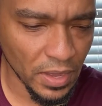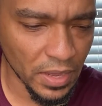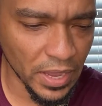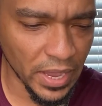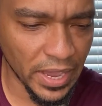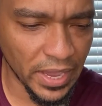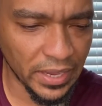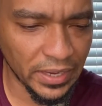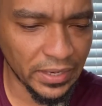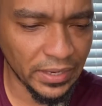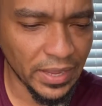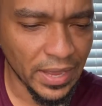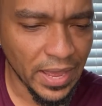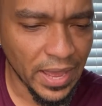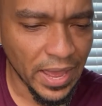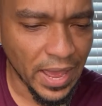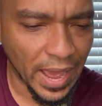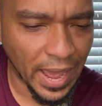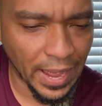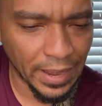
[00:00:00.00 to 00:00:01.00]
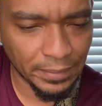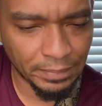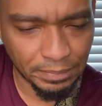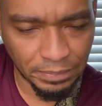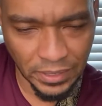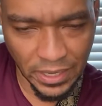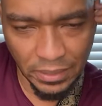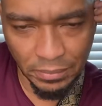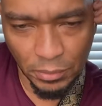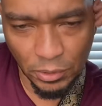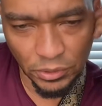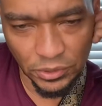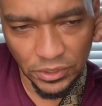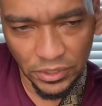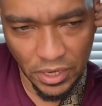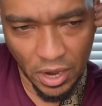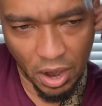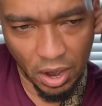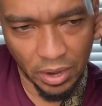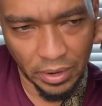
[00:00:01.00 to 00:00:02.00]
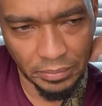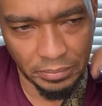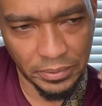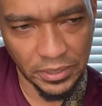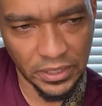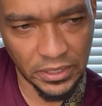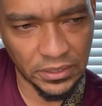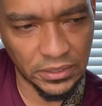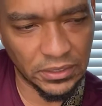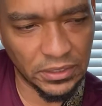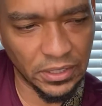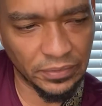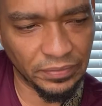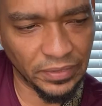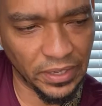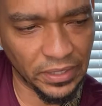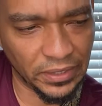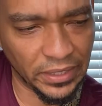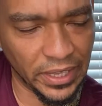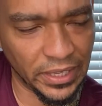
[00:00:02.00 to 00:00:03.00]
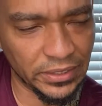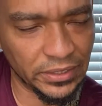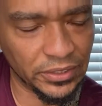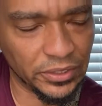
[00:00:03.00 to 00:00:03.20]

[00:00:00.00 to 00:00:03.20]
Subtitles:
and I play mostly R&B and stuff like that.